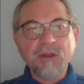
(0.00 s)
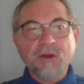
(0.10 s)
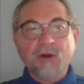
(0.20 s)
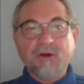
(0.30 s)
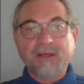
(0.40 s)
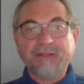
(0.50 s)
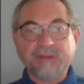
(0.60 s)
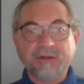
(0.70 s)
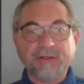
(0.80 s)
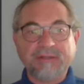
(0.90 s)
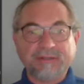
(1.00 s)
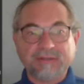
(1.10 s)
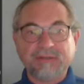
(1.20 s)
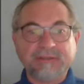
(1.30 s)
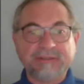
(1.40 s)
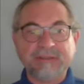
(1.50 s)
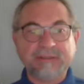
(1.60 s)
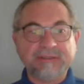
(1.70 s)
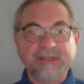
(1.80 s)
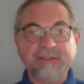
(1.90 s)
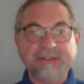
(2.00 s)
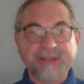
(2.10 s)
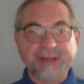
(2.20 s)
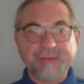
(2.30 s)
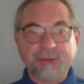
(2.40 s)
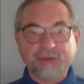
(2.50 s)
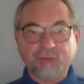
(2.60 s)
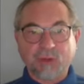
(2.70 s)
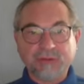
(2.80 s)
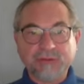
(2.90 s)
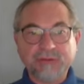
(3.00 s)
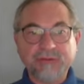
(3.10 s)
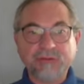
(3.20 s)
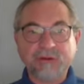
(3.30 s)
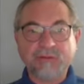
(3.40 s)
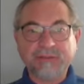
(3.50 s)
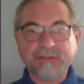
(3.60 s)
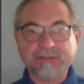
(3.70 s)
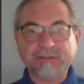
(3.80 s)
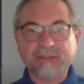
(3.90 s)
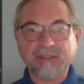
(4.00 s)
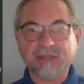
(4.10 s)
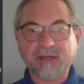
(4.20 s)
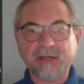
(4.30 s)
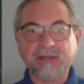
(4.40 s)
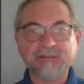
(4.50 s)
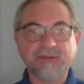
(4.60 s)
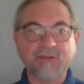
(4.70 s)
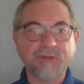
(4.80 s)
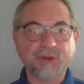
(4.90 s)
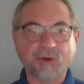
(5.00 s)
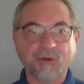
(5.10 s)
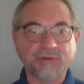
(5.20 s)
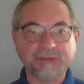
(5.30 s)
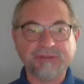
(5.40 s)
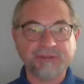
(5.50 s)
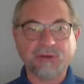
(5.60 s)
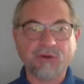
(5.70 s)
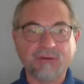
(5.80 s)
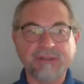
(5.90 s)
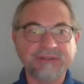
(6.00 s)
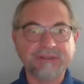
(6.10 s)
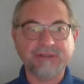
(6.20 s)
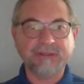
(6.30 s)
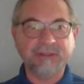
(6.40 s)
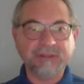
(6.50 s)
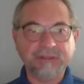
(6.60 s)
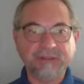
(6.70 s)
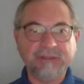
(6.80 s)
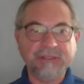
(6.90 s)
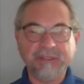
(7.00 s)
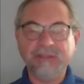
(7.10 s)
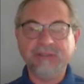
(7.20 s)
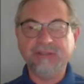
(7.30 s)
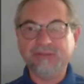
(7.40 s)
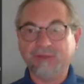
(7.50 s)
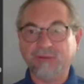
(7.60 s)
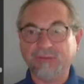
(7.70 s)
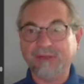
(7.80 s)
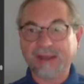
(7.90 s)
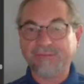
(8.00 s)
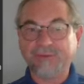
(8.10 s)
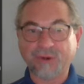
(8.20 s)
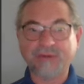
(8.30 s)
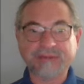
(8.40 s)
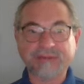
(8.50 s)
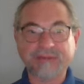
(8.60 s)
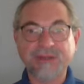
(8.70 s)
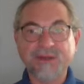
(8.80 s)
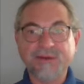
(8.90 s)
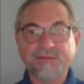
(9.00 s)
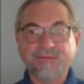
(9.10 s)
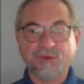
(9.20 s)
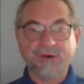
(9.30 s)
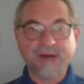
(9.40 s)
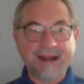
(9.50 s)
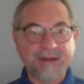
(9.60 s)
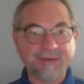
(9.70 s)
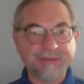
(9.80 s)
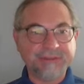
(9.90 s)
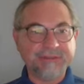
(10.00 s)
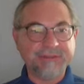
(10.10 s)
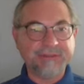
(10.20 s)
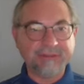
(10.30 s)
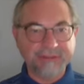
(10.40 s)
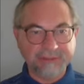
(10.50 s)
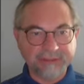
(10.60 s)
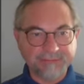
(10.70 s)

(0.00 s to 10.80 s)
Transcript: Okay, so let's consider then the J plus one request. Uh, so we call this request D. So we have a request for element D.